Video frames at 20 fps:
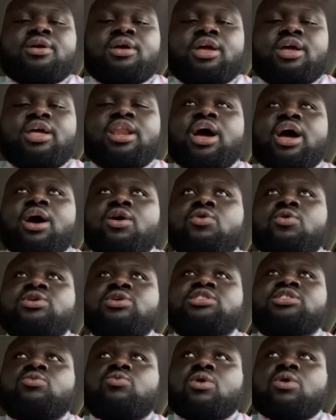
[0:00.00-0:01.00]
And now
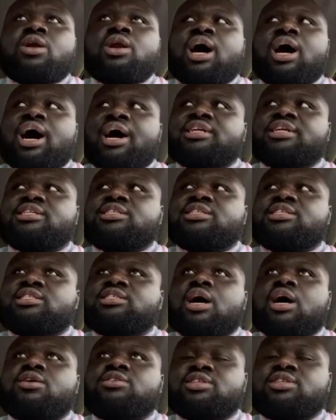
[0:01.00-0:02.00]
who is the one of the hottest
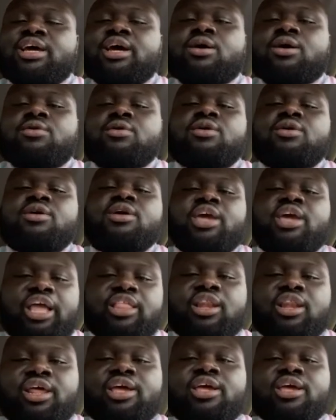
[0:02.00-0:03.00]
TikTokers now?
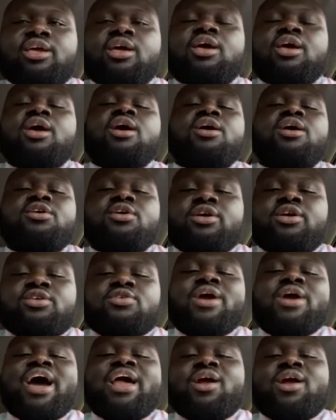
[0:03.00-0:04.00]
Keith Lee. You're,
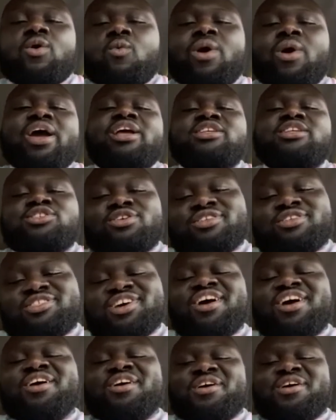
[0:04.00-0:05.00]
you gotta wait your
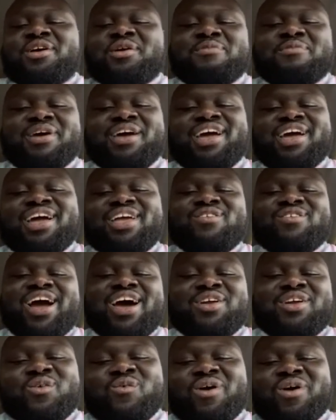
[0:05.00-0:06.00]
turn, man. You
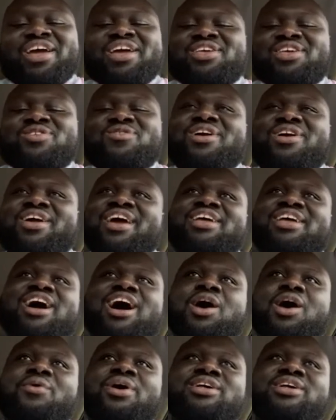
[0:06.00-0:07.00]
gotta wait. You can't
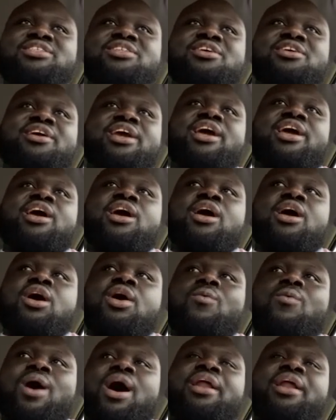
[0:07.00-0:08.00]
always look at
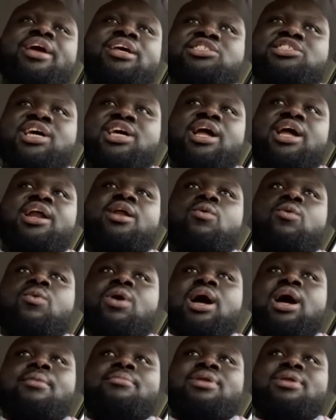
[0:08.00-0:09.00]
why they shining and
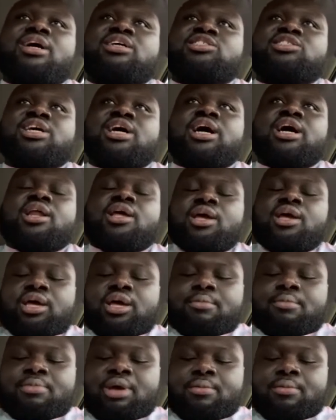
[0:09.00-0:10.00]
why I'm not shining.
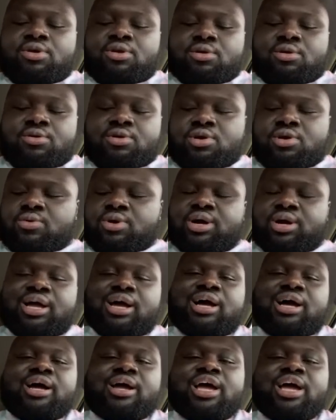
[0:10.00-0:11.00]
Baby, you don't know what
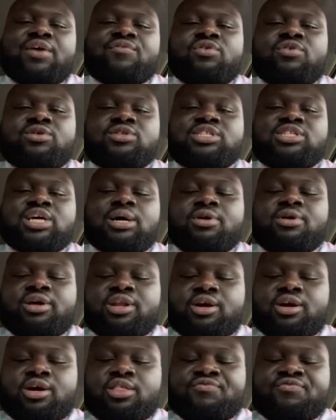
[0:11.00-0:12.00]
God got for you. Stop
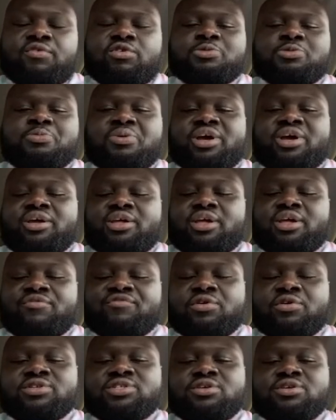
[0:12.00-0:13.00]
looking at other folks' plate and
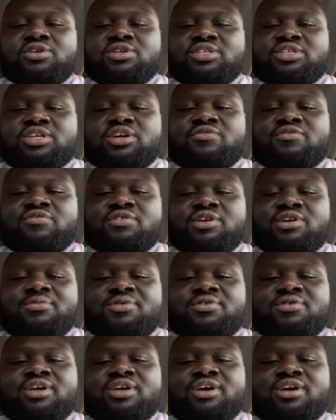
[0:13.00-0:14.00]
focus on yourself. Come
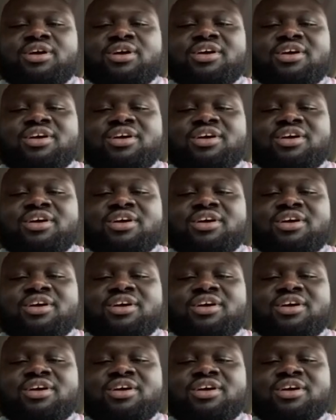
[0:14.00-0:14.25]
on now.